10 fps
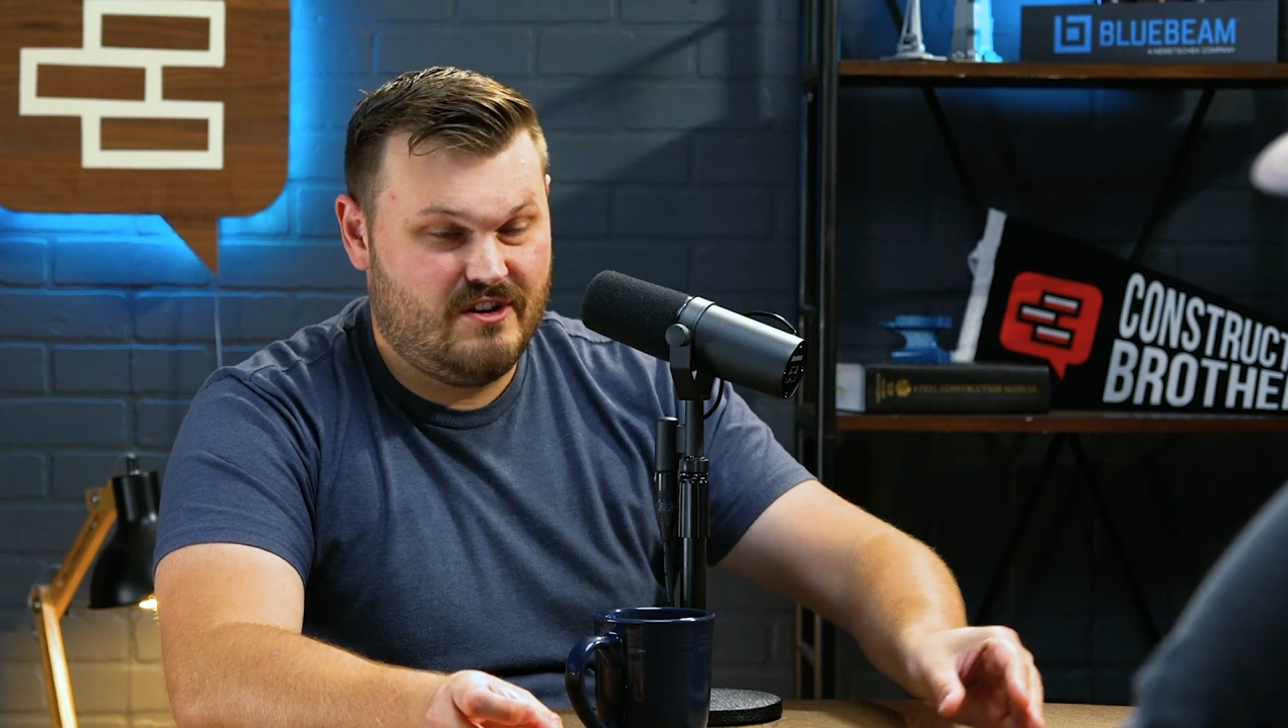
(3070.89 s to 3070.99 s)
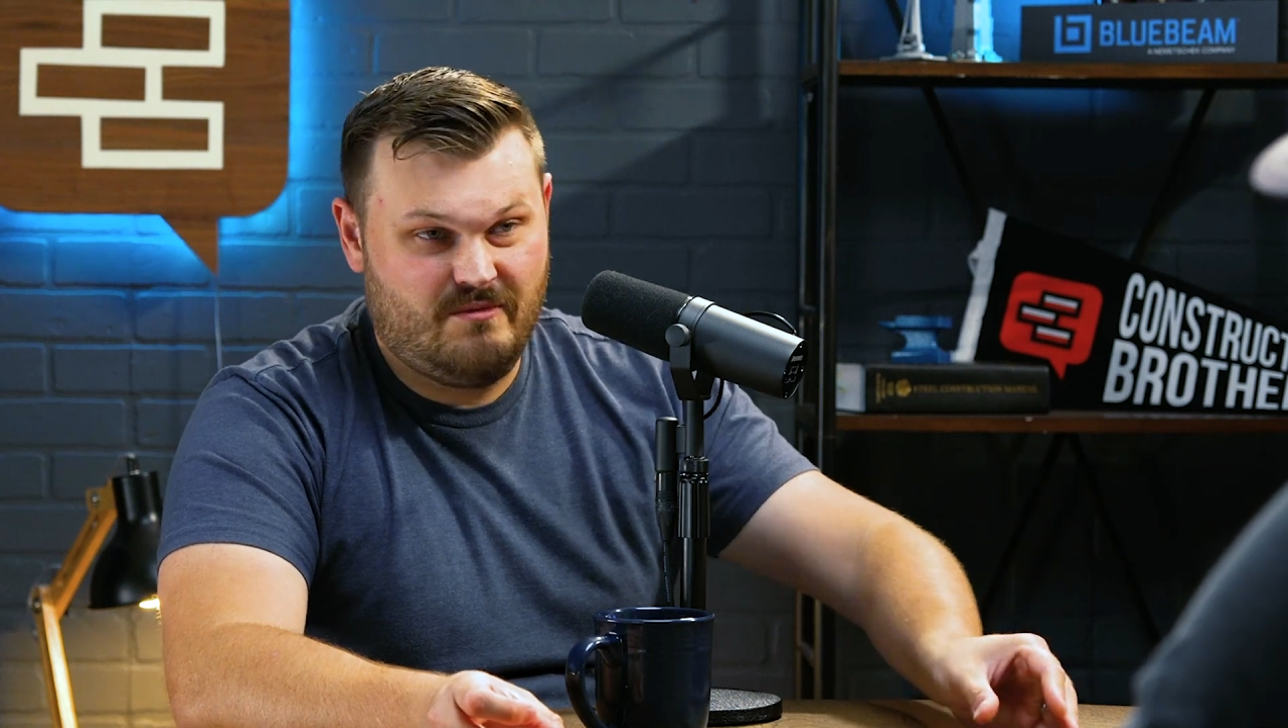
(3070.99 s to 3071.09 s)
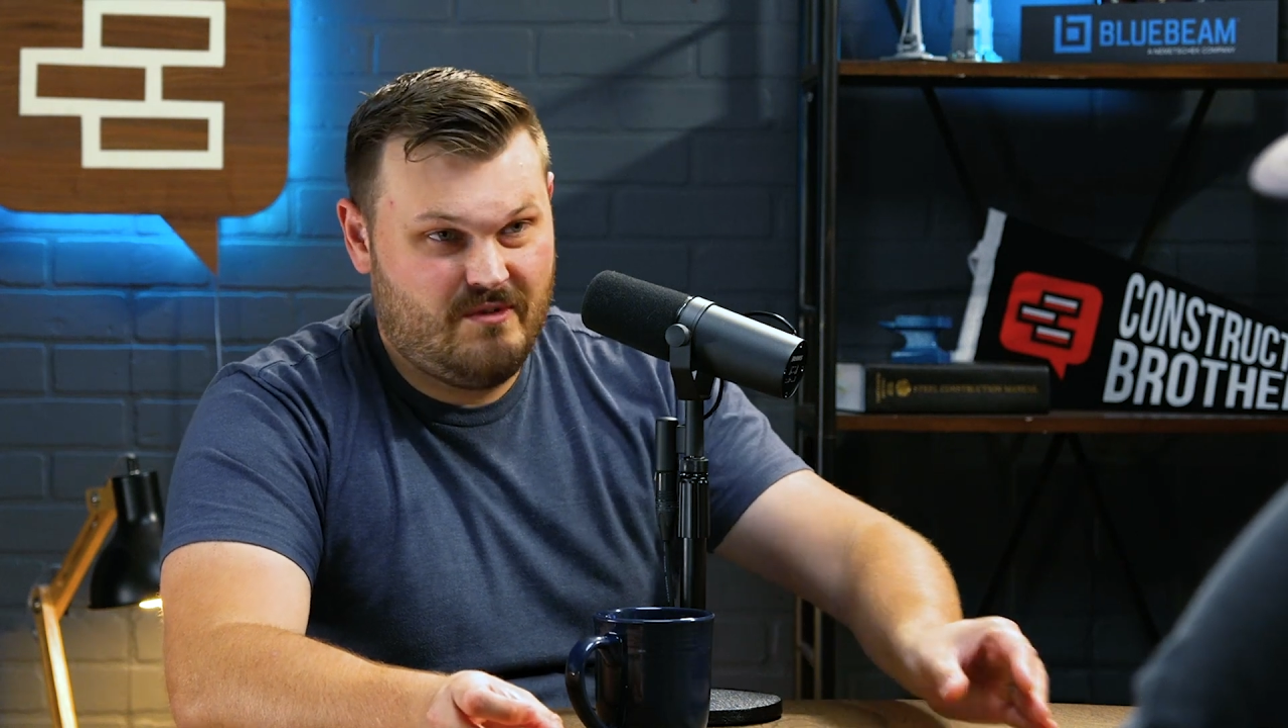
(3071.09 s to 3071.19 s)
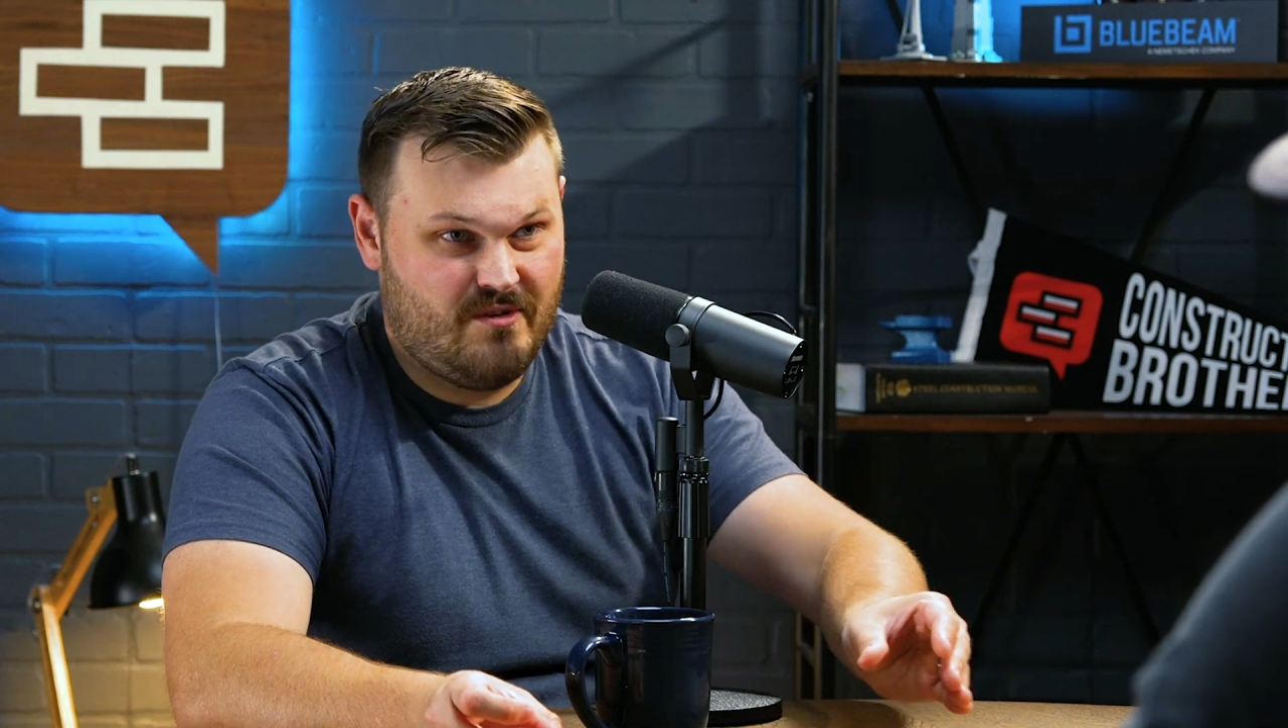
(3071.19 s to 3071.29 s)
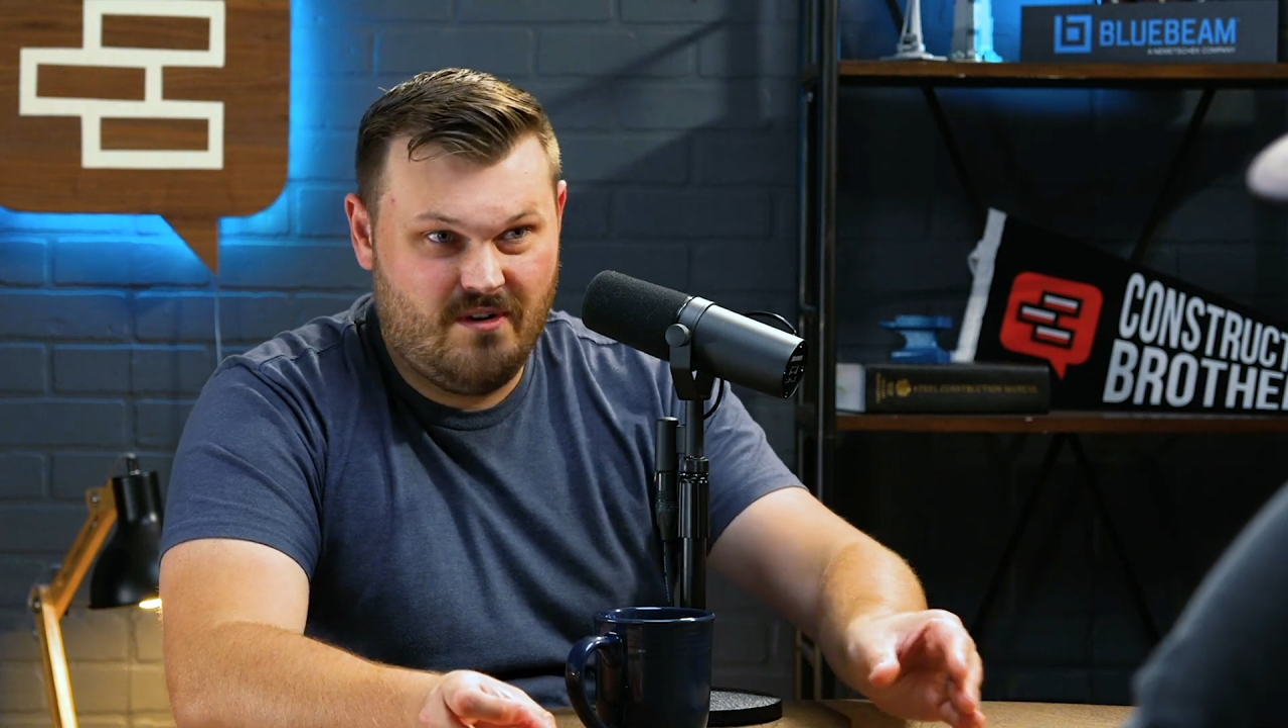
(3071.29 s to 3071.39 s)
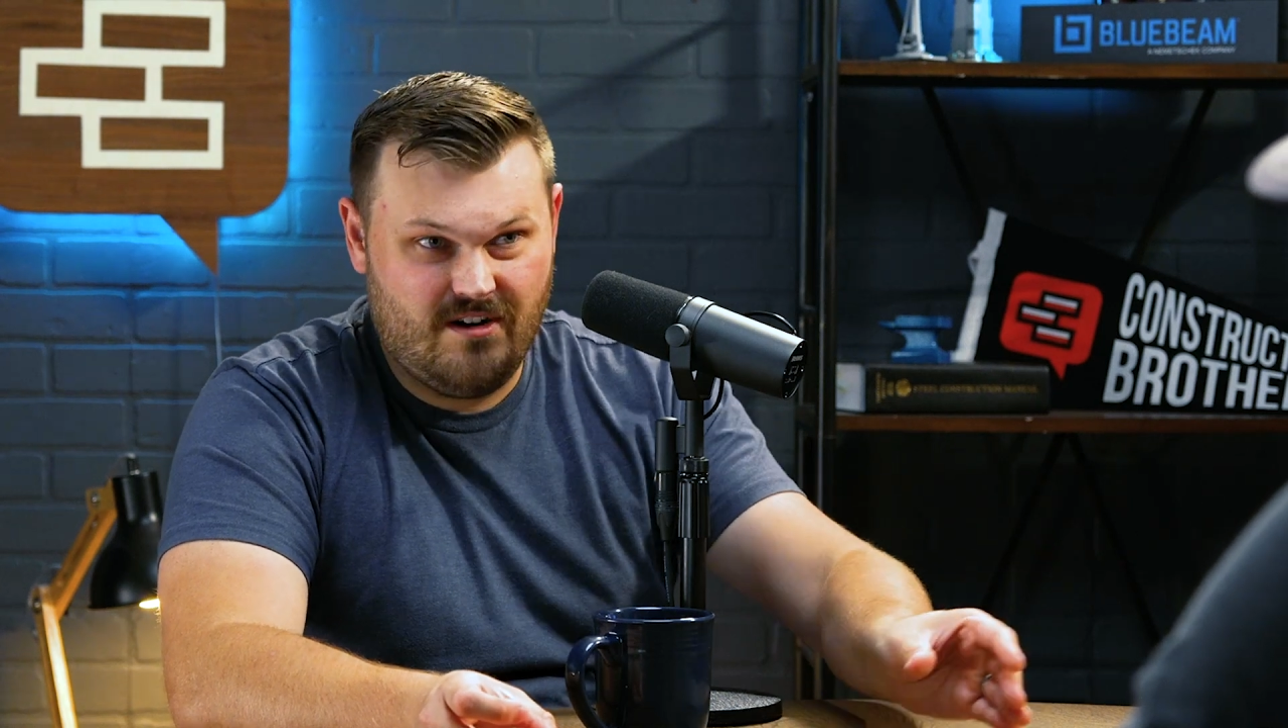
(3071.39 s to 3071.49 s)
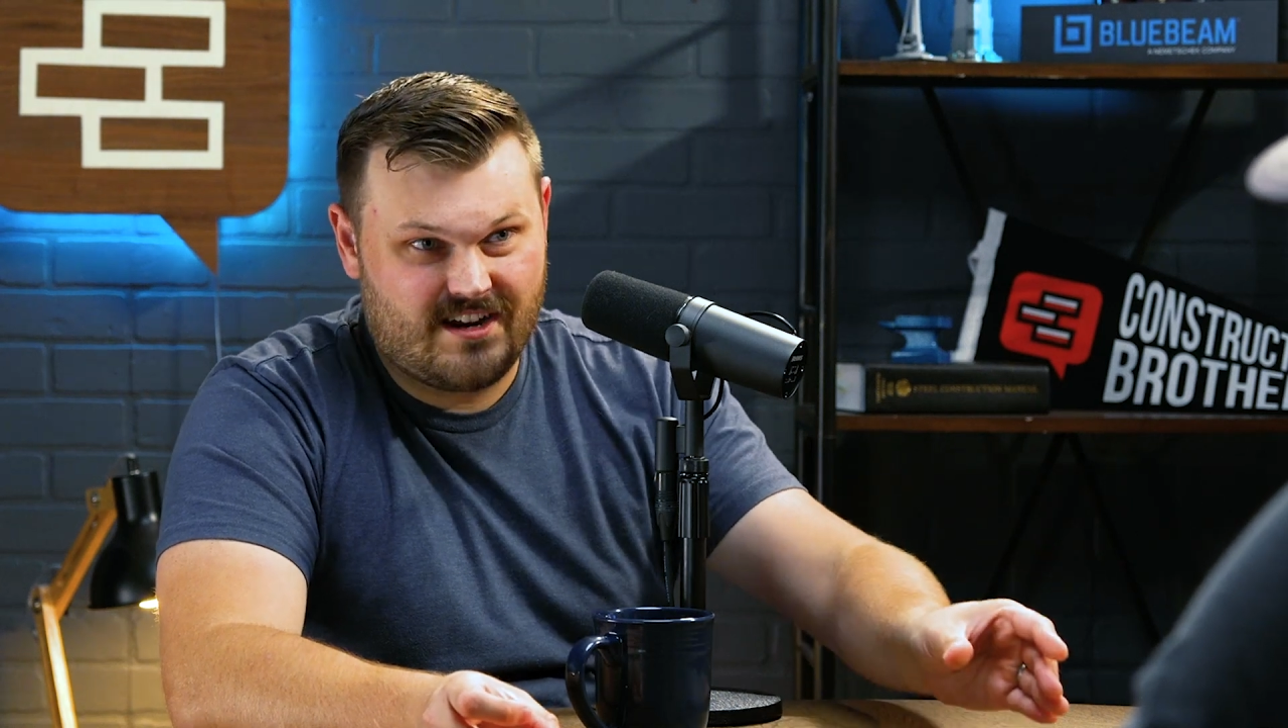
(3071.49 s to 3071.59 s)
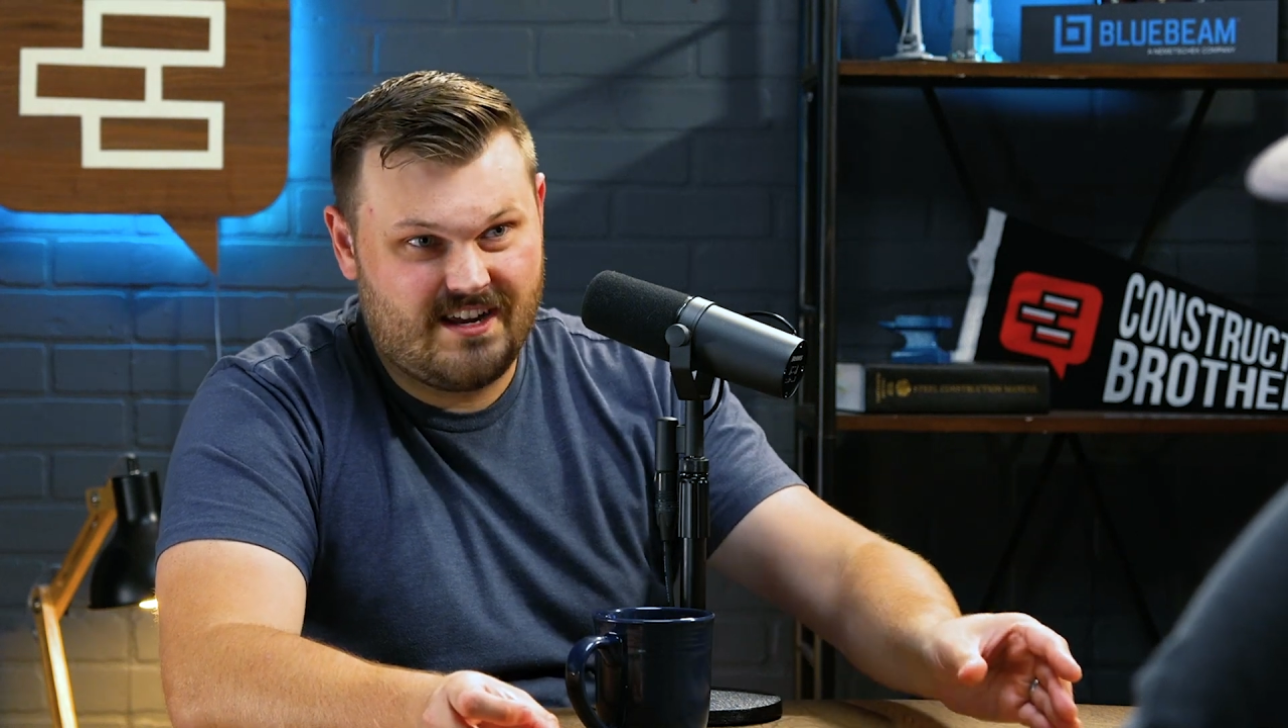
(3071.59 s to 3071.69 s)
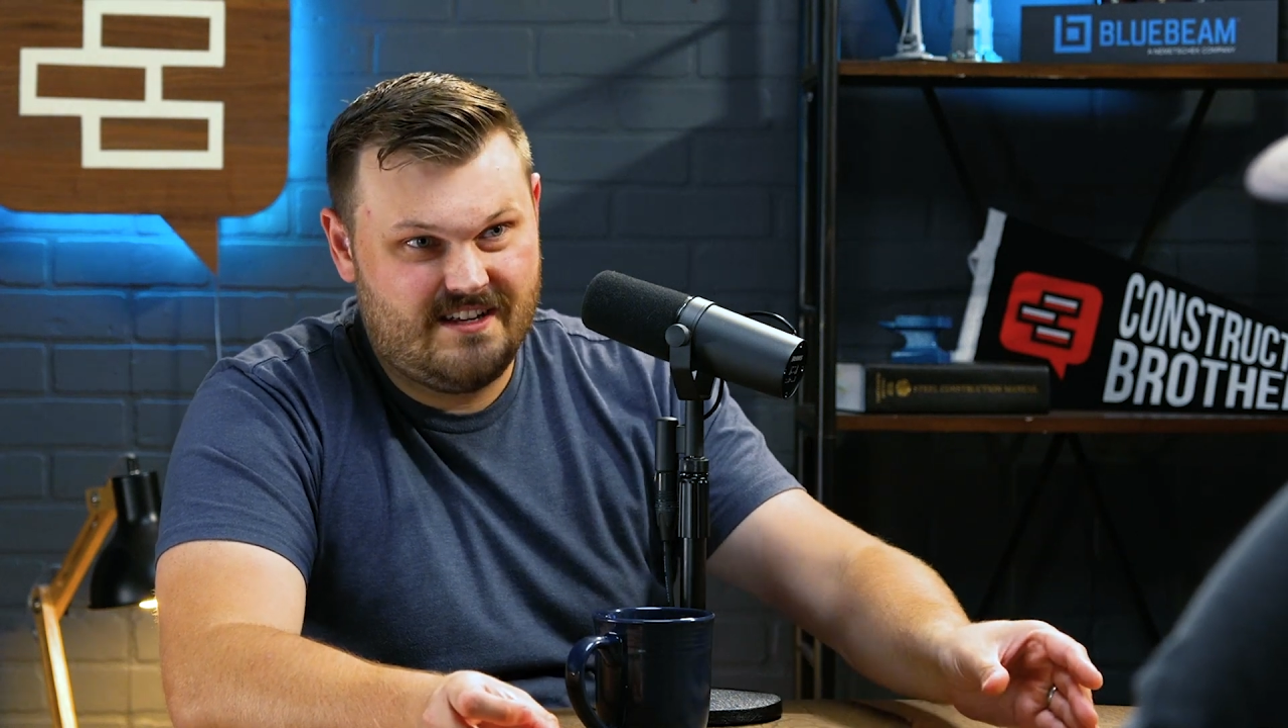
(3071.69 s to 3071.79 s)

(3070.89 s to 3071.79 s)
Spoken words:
don't want to work.